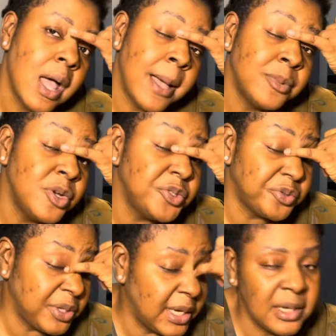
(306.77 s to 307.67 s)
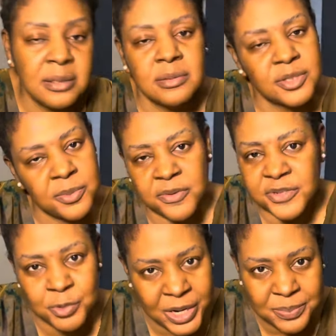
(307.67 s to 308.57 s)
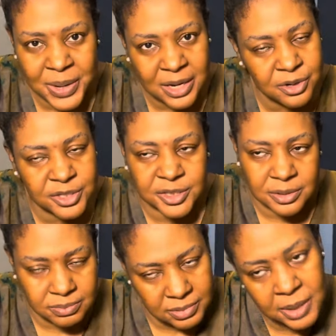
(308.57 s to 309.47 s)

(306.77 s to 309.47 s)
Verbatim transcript: i'm going to gain some of the weight back because